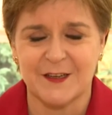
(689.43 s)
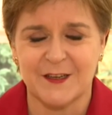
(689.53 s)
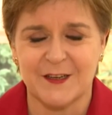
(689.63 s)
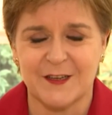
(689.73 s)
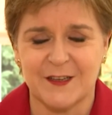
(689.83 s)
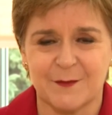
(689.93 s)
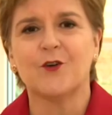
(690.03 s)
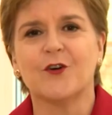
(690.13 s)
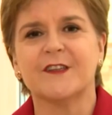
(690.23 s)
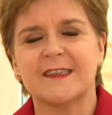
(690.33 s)
You
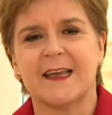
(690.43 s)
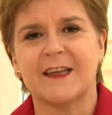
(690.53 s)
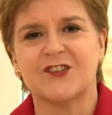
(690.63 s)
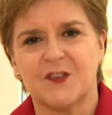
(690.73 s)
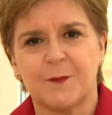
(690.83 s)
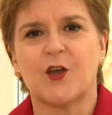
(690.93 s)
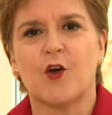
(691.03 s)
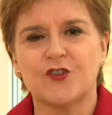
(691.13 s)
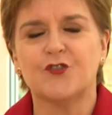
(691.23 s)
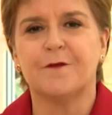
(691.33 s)
cannot, just
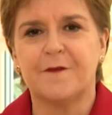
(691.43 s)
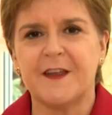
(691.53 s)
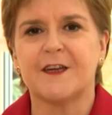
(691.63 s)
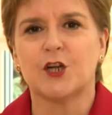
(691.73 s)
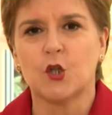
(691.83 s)
because you fear